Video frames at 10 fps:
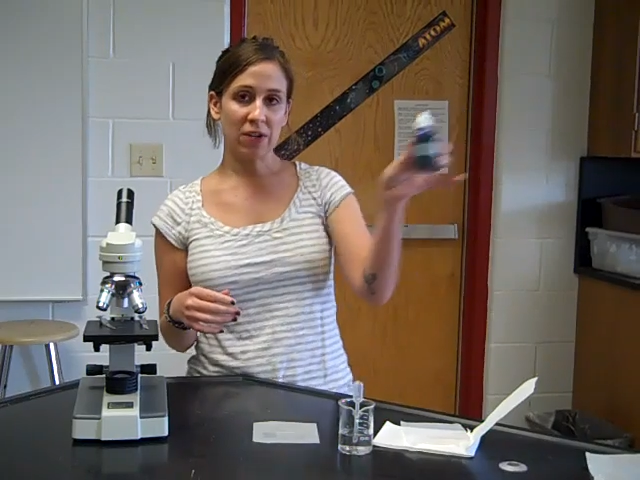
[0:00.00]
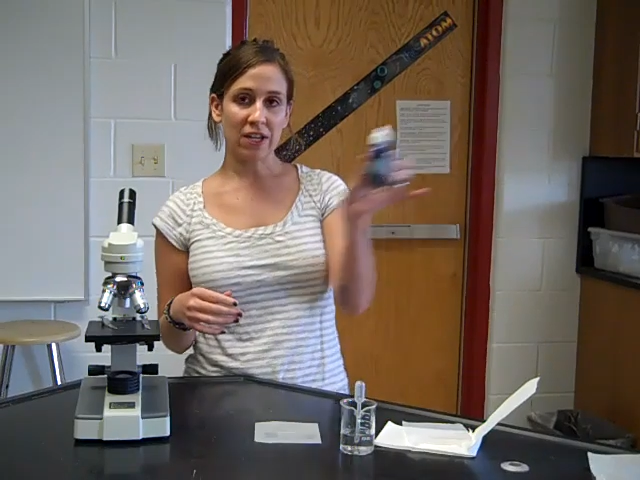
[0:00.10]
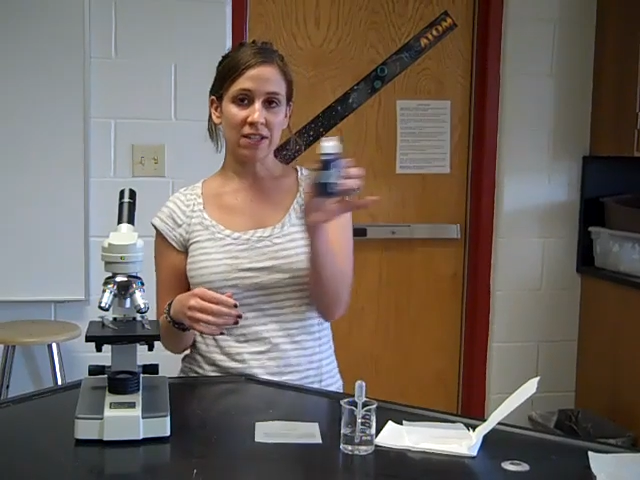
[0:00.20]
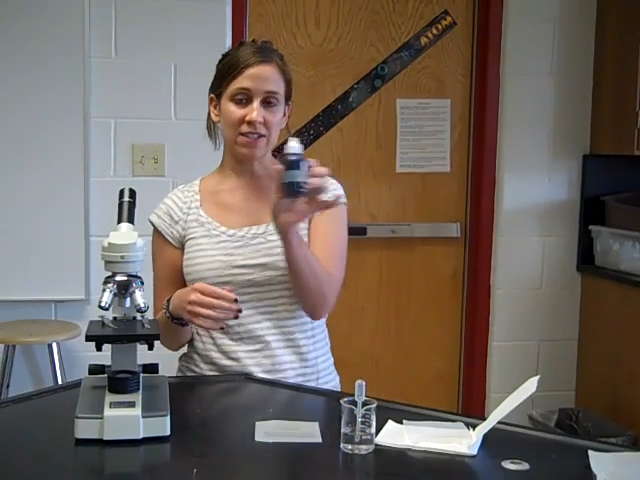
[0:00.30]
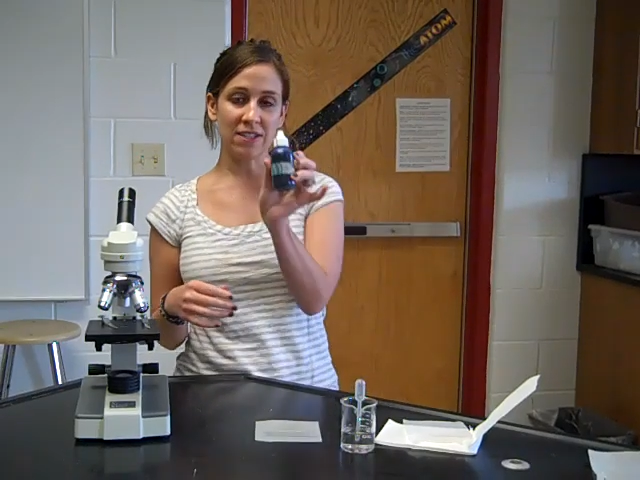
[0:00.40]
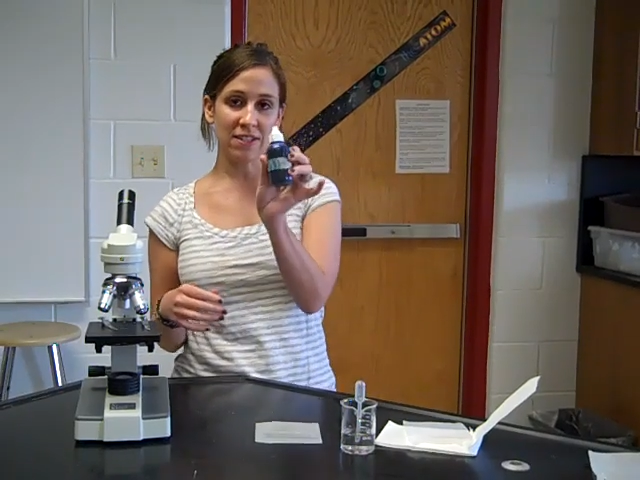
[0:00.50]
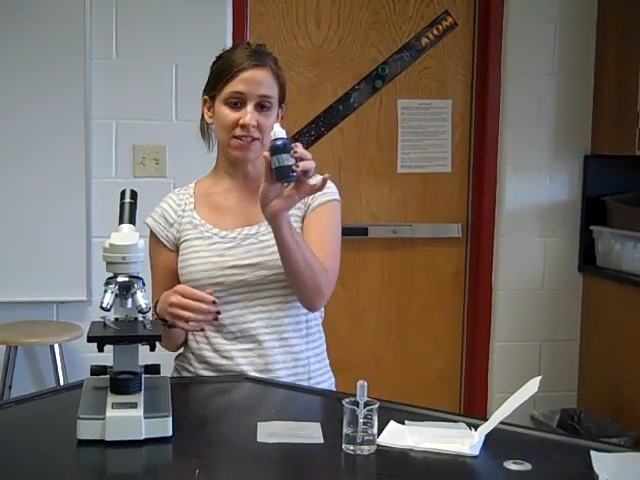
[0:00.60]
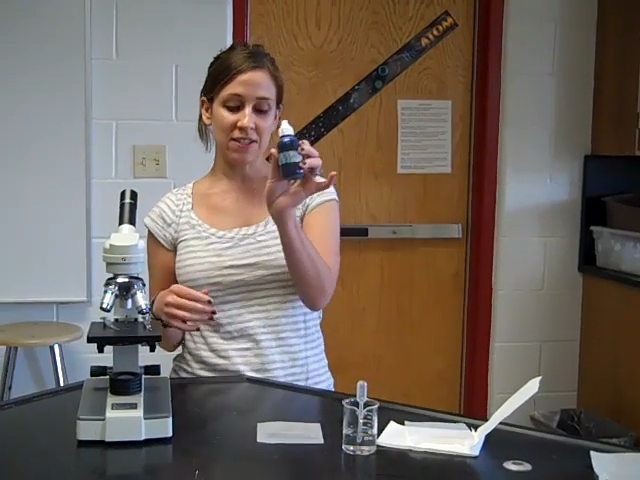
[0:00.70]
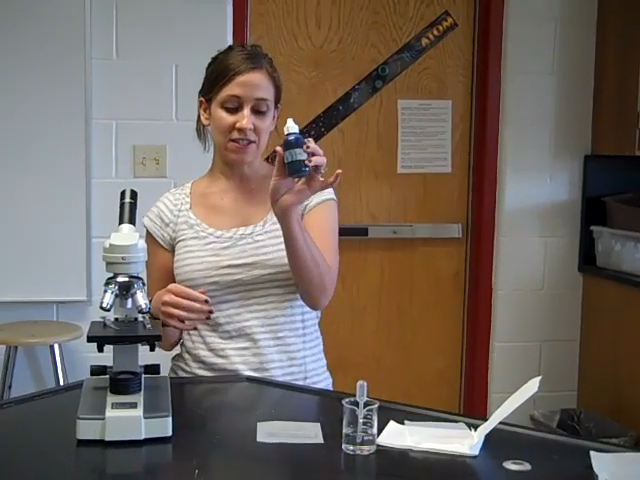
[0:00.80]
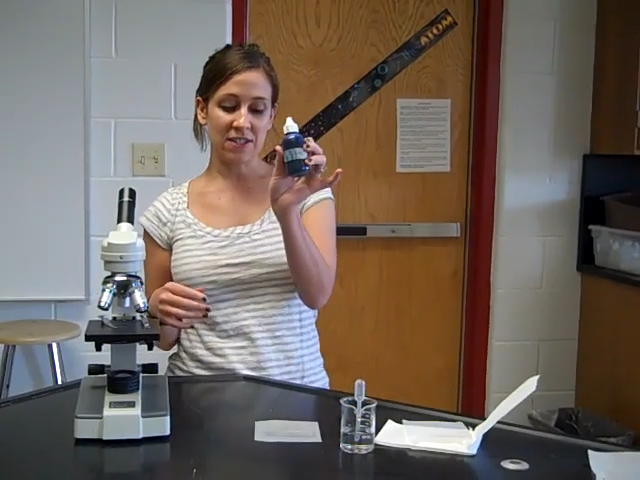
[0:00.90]
and this is
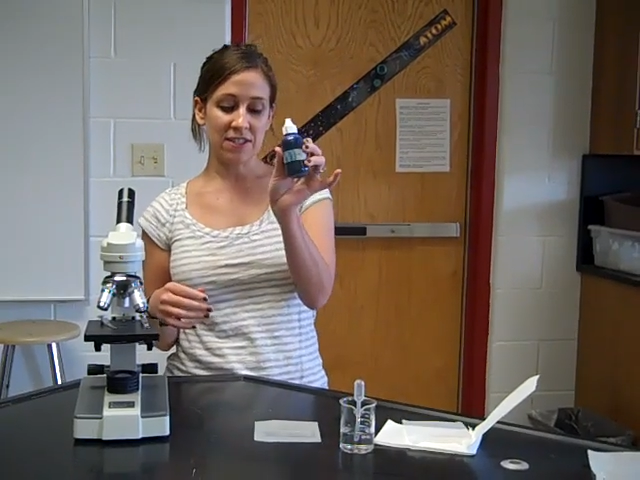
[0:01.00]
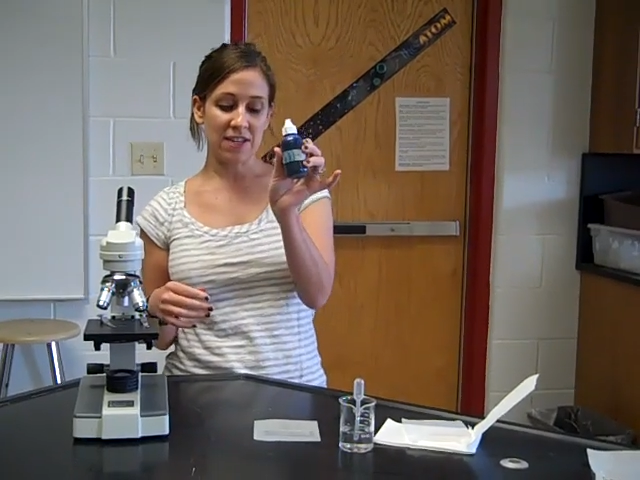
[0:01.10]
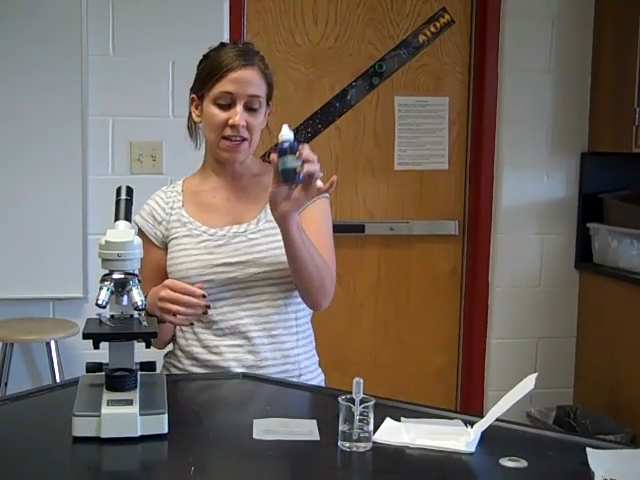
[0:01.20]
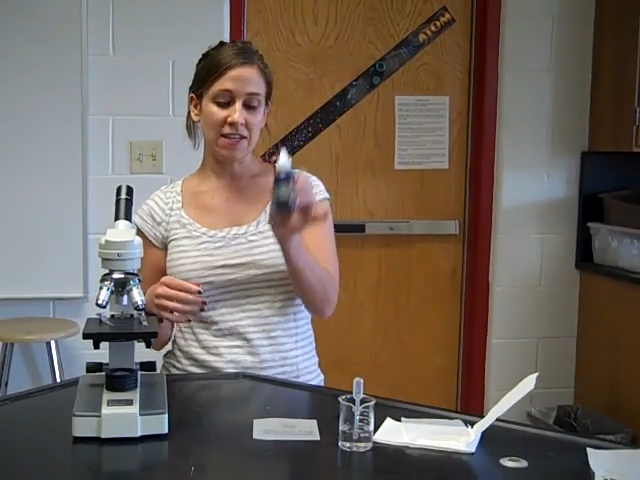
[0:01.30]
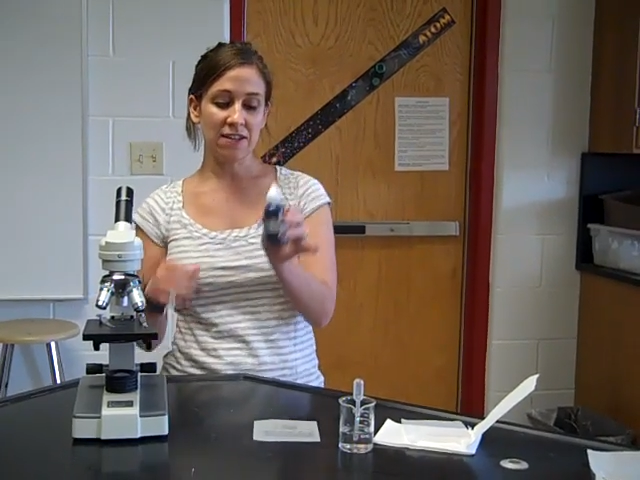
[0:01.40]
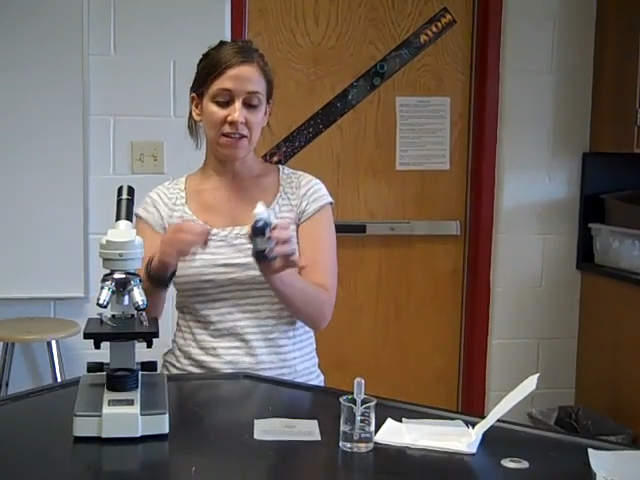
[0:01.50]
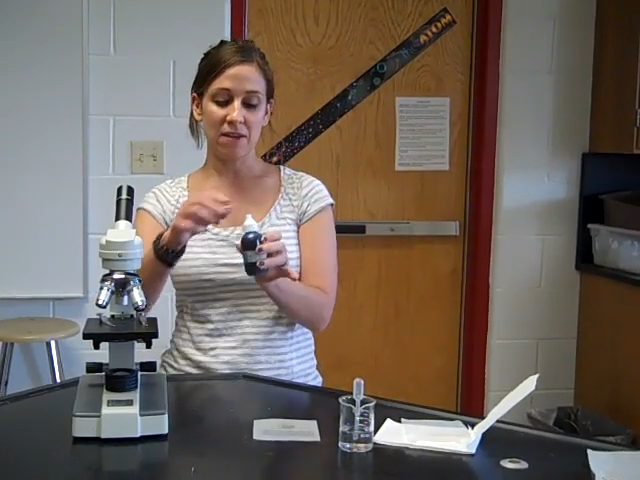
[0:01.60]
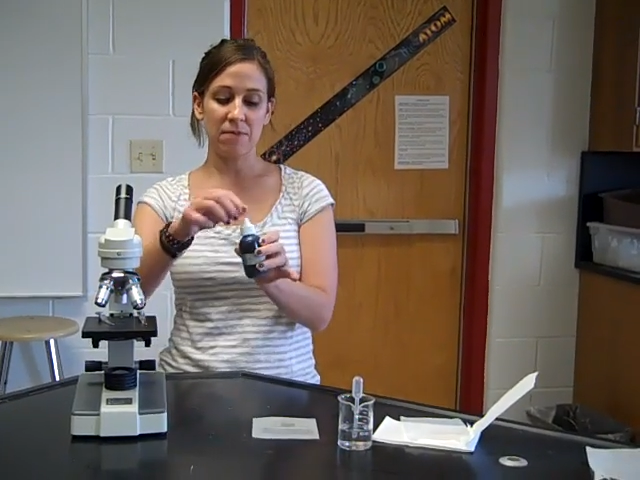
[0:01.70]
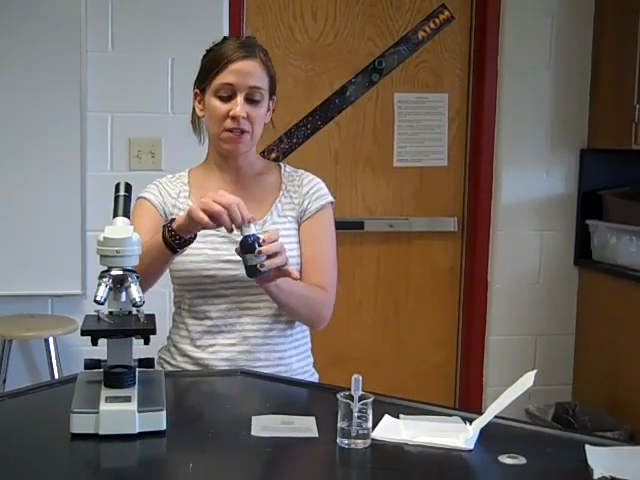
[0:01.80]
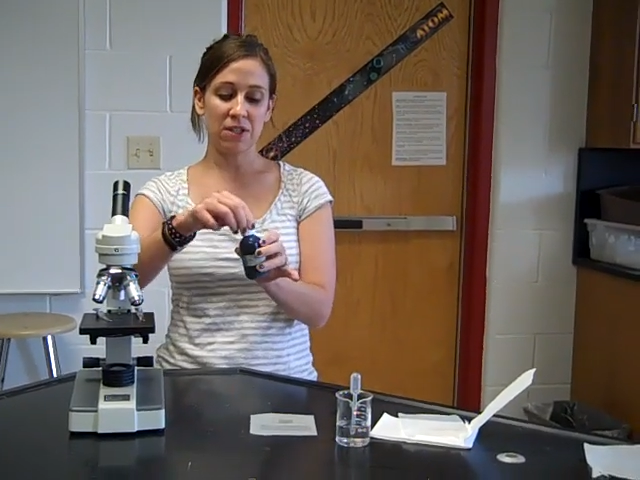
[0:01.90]
the stain that
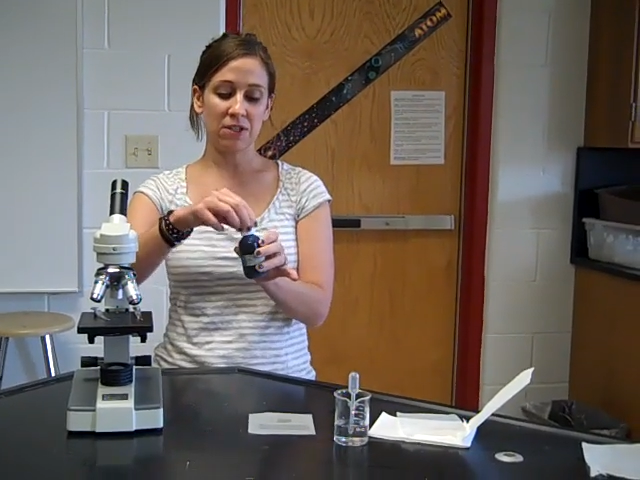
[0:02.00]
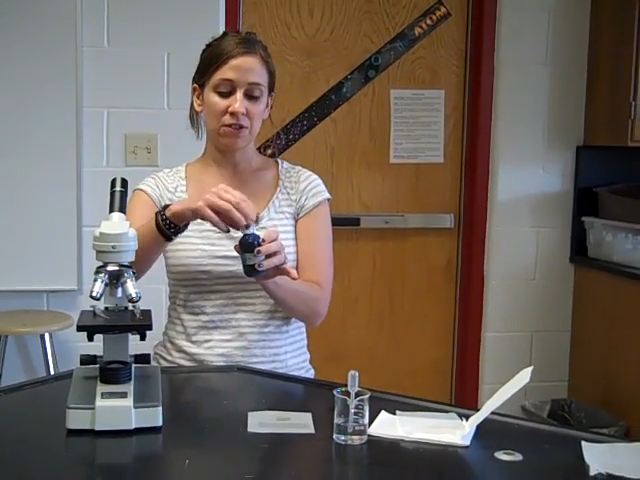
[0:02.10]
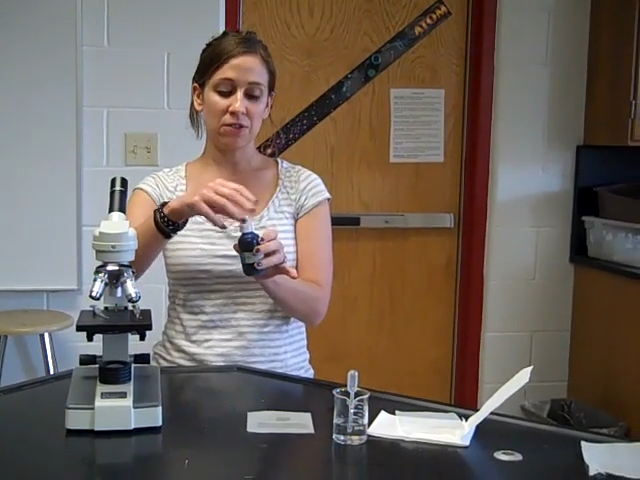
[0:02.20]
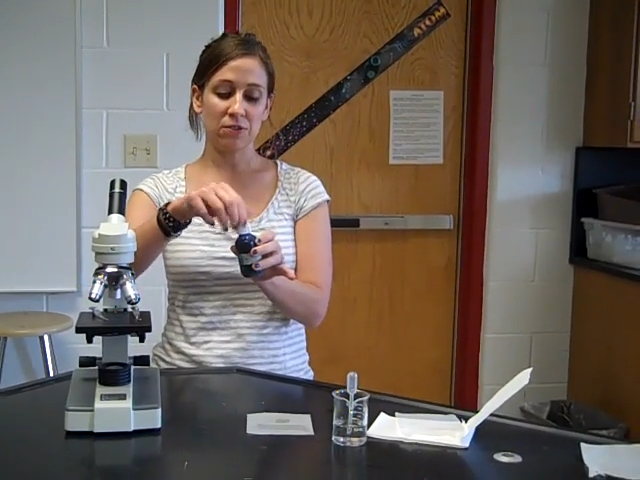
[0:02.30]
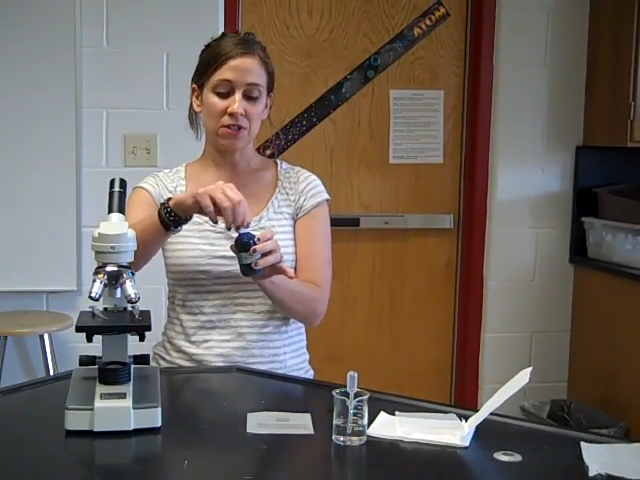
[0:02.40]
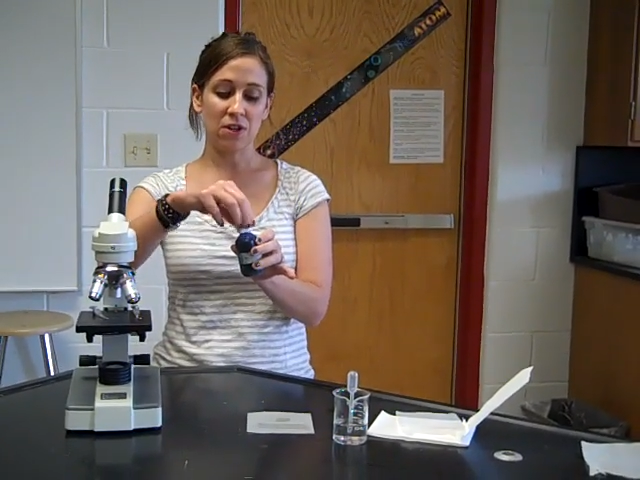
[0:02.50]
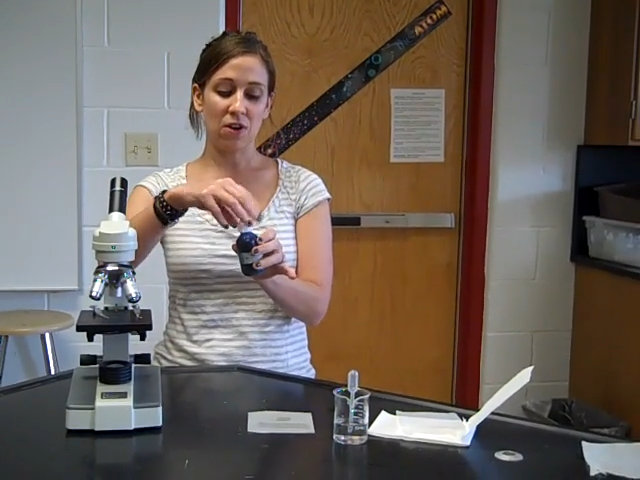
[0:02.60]
I'm going to use